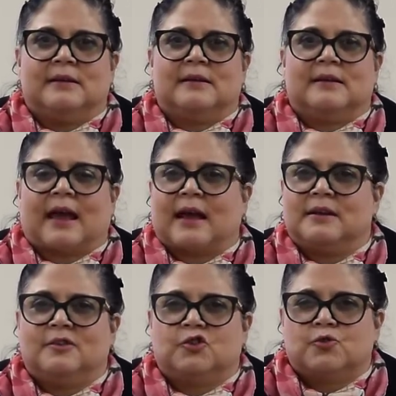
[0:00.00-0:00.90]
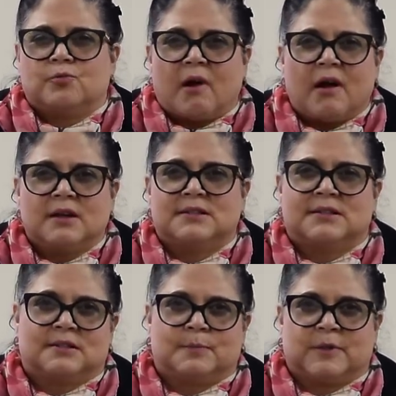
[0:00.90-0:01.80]
had a strong
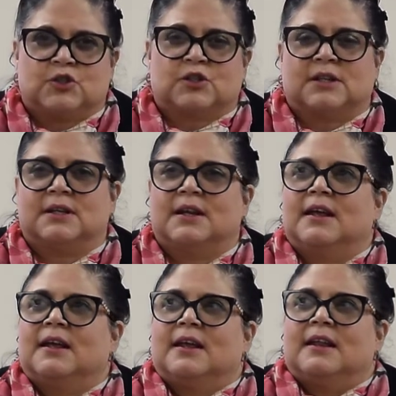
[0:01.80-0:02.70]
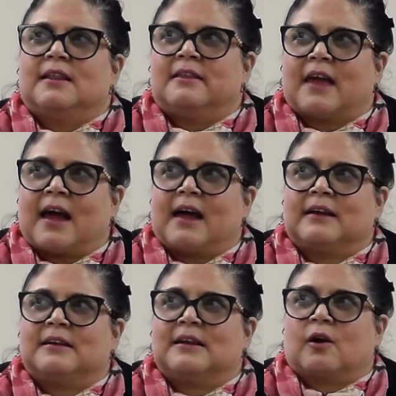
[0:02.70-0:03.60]
suspicion
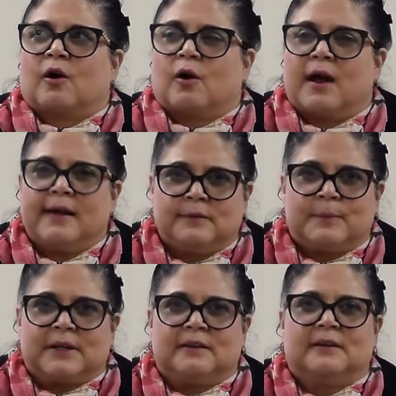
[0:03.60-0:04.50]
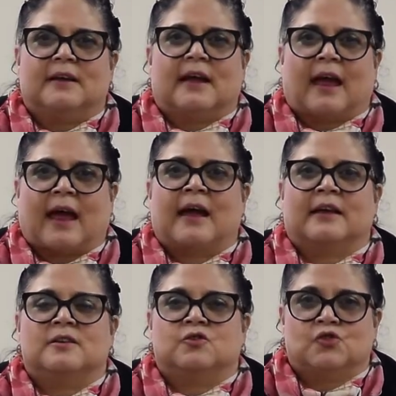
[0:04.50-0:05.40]
that her husband
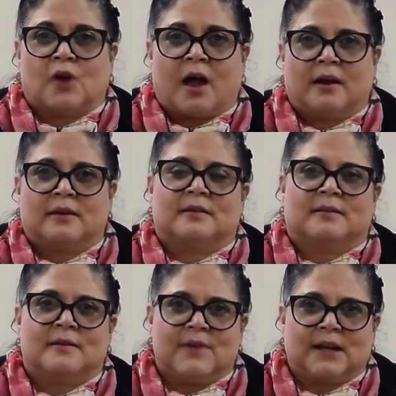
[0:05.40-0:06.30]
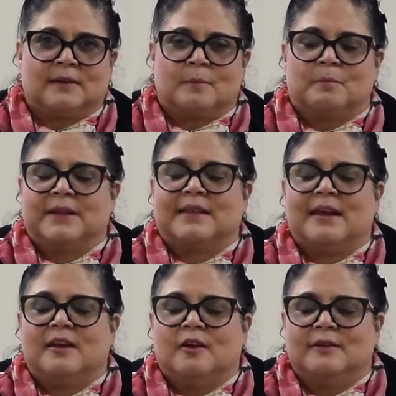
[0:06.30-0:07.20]
had shot the victim, but
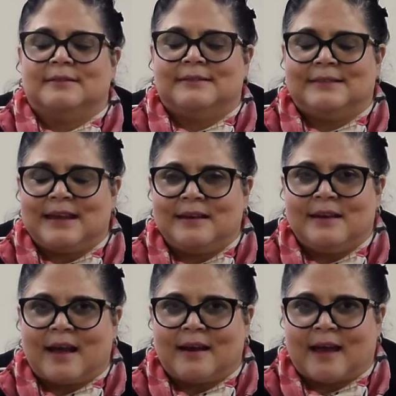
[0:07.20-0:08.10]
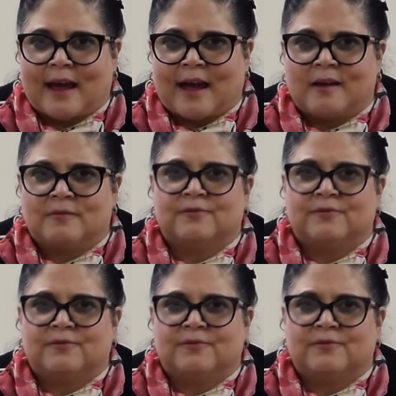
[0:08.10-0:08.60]
they did not have